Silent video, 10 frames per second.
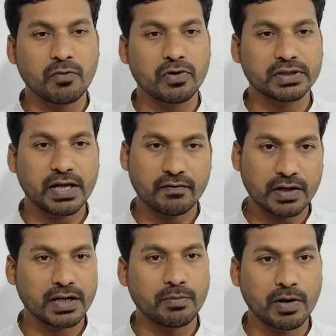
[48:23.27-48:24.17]
more than
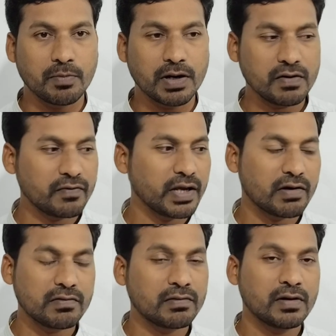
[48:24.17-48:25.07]
one double bond, we
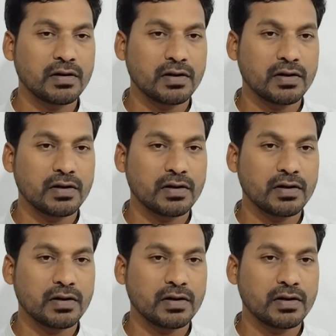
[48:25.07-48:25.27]
have